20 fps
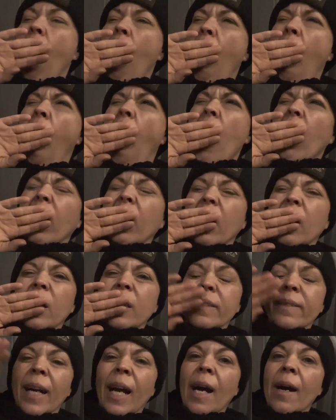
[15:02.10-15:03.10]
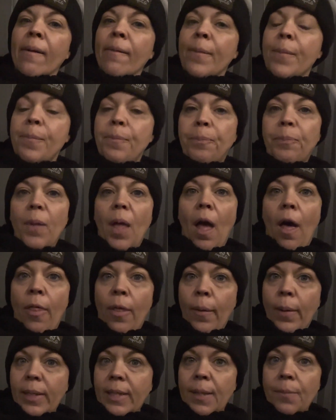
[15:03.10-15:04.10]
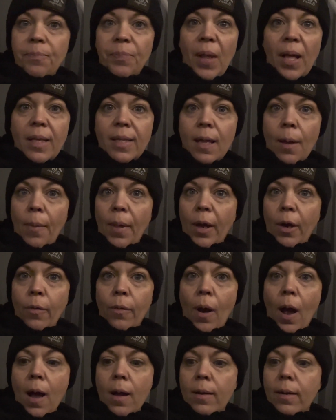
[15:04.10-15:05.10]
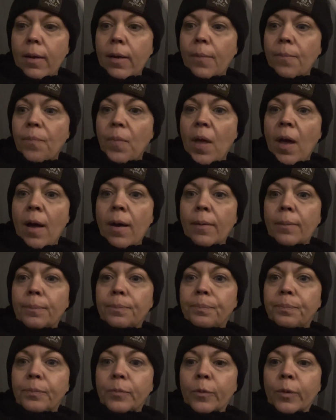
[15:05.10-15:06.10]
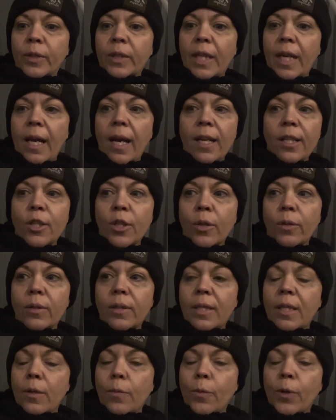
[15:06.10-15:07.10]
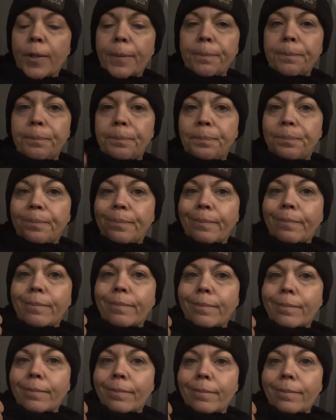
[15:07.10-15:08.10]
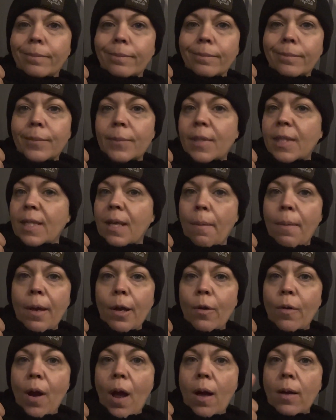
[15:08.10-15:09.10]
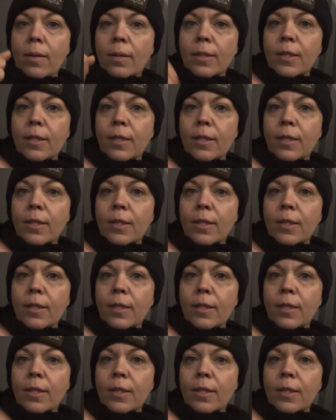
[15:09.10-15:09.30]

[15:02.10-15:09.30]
Oh, excuse me. Otherwise, I slept like a rock. Once I got toasty and warm, I slept like a rock.